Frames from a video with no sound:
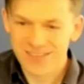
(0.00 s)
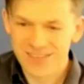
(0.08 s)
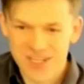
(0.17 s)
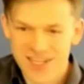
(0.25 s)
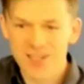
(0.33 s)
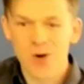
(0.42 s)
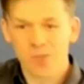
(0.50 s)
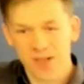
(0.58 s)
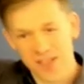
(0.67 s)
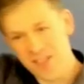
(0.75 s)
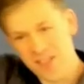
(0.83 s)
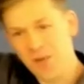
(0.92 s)
you know, chain
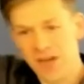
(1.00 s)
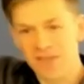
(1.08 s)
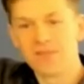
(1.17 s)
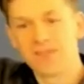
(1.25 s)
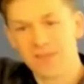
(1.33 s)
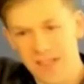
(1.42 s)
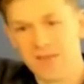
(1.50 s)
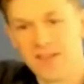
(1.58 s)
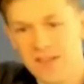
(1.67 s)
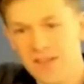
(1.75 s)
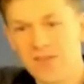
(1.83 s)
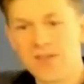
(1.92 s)
complexes, but i shift
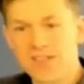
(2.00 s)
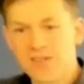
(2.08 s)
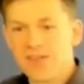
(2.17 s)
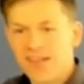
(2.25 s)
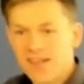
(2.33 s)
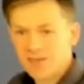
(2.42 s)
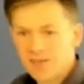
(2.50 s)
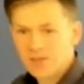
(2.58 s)
the degrees to negative